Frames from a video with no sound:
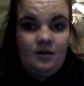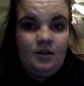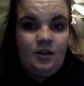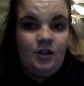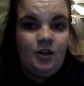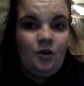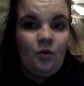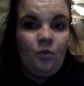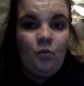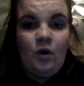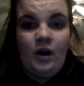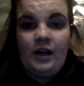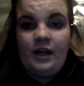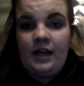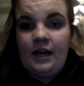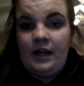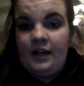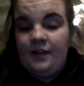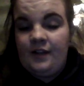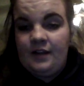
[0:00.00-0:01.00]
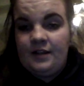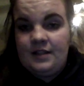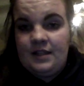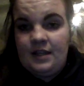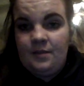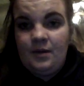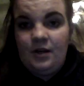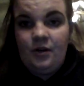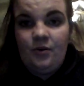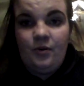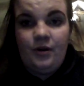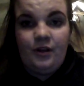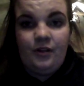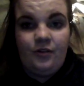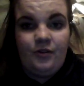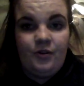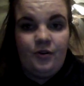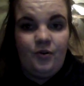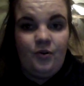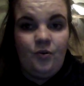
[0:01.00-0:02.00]
what kind of things they'd been going
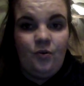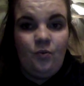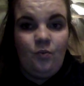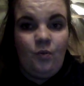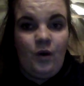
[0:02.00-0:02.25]
through,